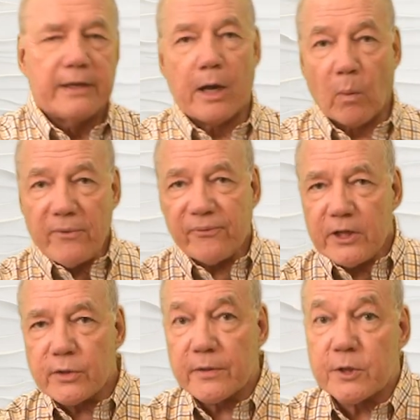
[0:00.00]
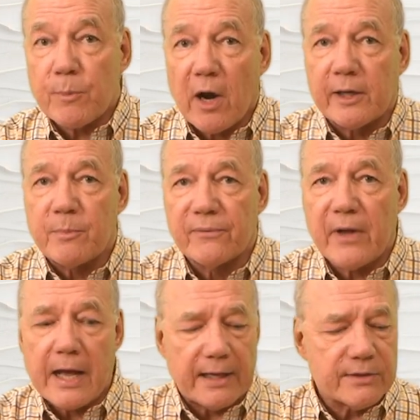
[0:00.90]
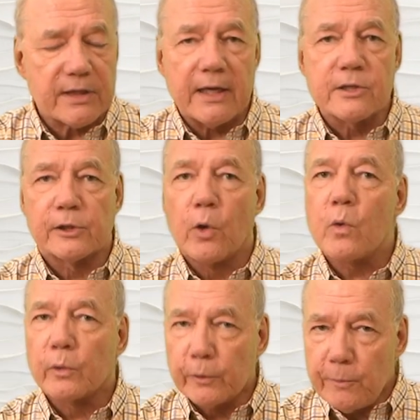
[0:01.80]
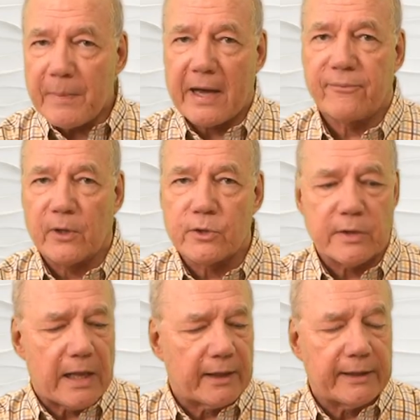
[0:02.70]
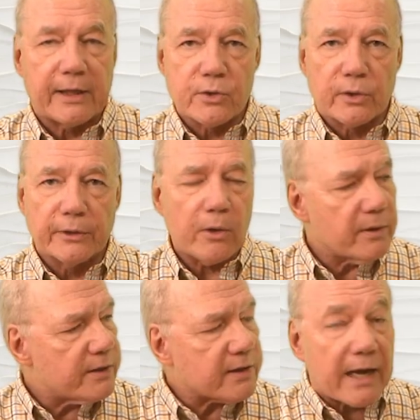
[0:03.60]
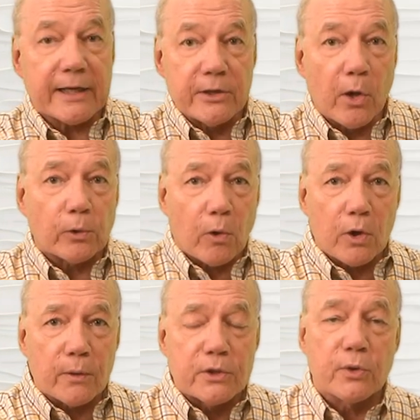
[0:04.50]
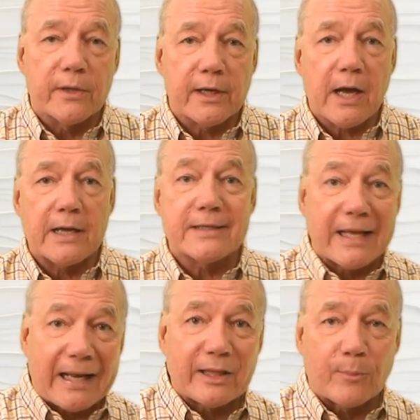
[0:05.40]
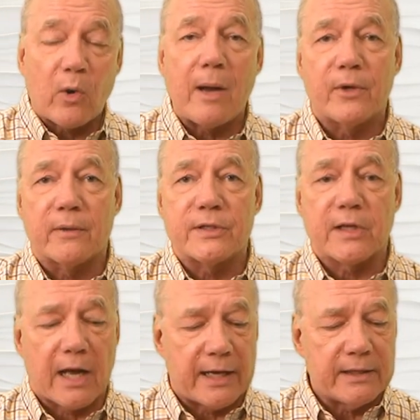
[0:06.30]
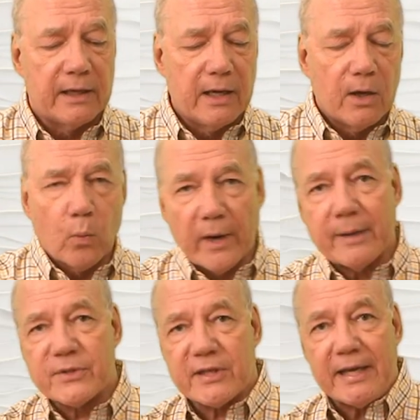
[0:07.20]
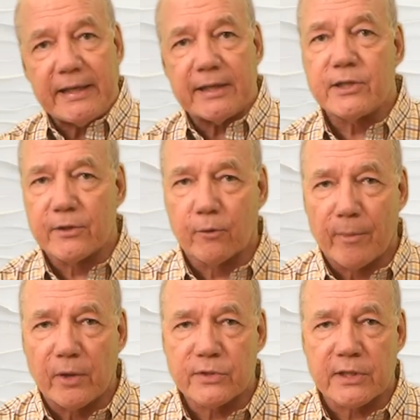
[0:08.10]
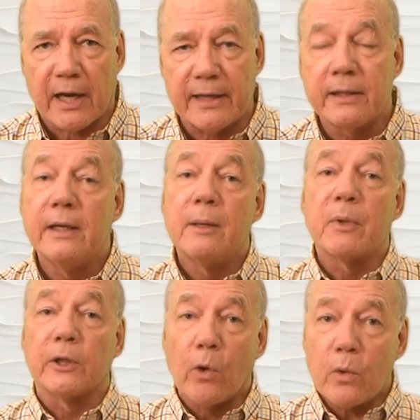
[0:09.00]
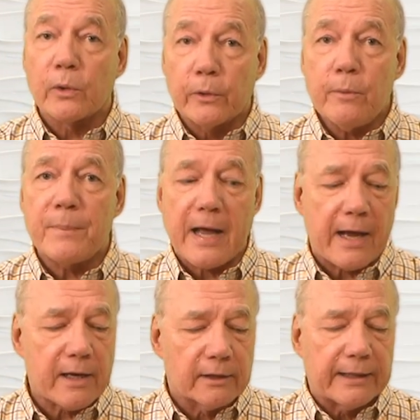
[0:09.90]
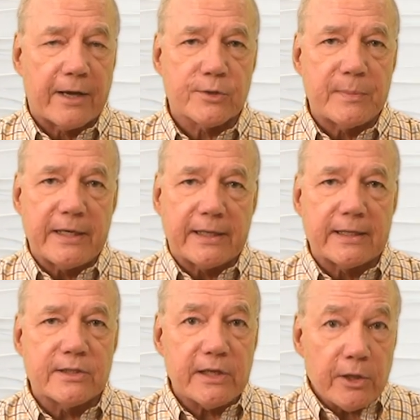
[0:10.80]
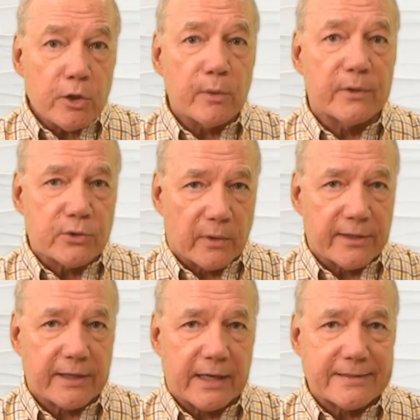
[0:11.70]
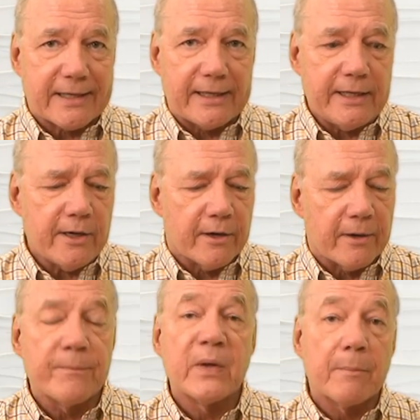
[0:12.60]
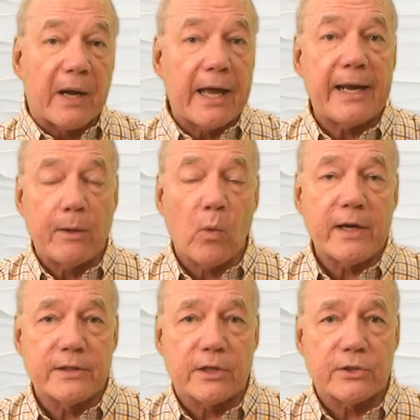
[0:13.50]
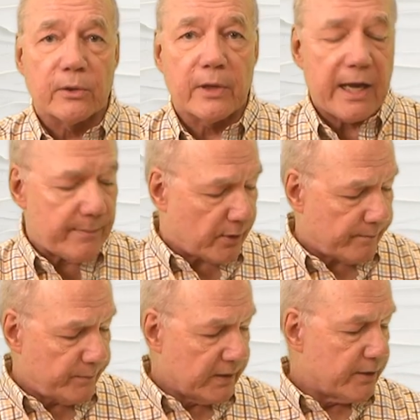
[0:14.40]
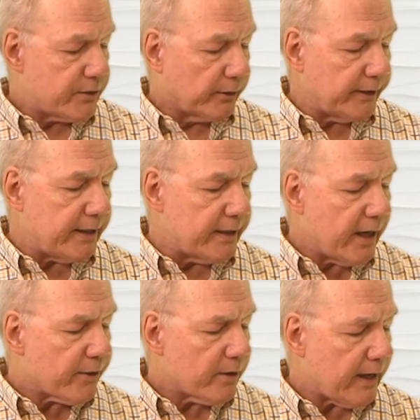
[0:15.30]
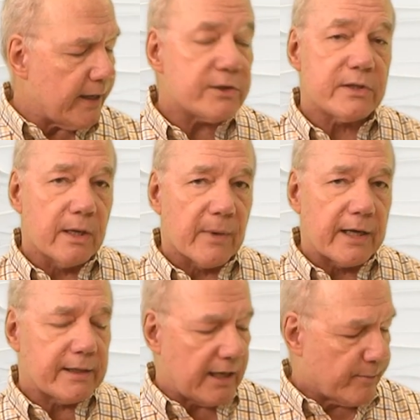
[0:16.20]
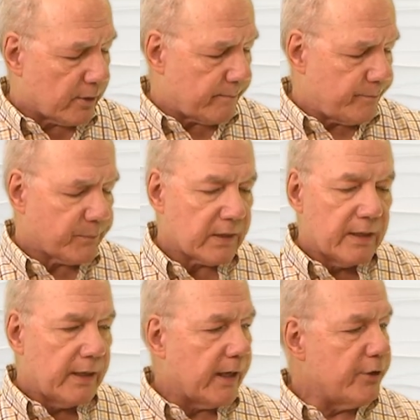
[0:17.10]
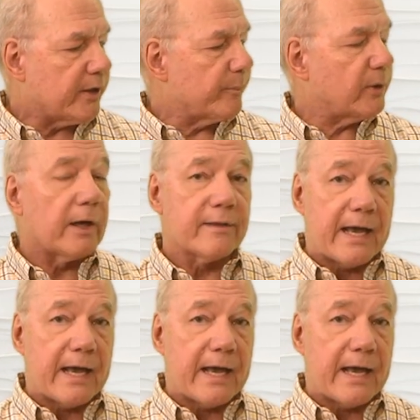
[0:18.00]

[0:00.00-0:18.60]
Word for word: Now one feature this product provides is local loopback functionality because you'll notice I can no longer enjoy the content at the primary side when I'm sending it to the remote side. But local loopback allows me to continue to enjoy the content here by adding one additional cable. So you'll need another HDMI cable and you can plug